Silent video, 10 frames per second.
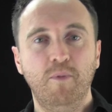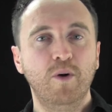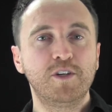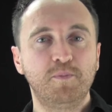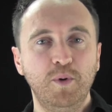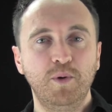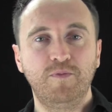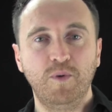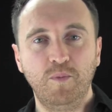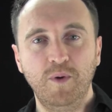Most
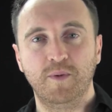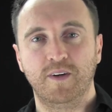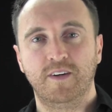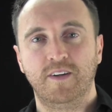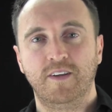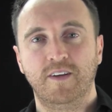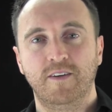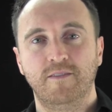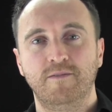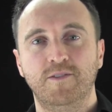beautiful women
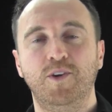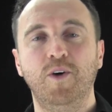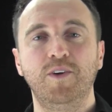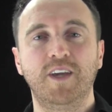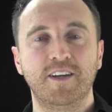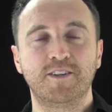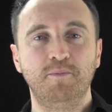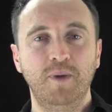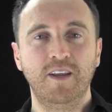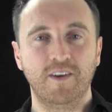don't get
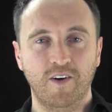to meet